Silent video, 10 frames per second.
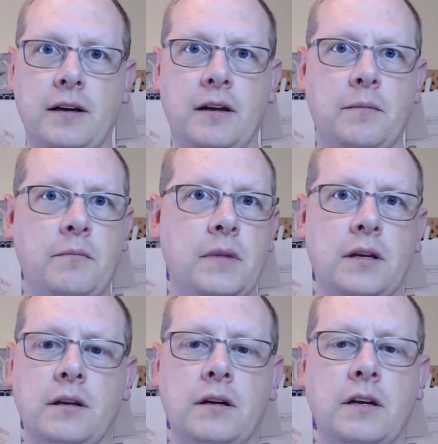in a
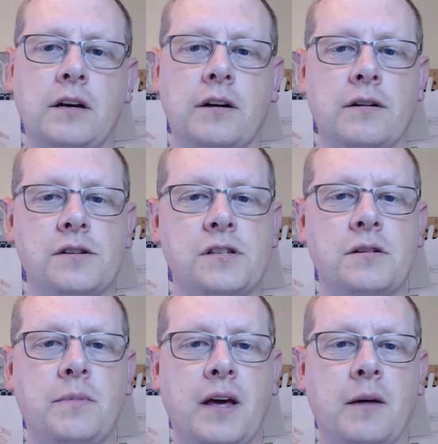million years
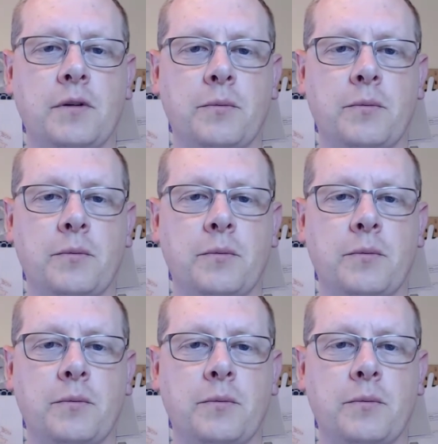to be able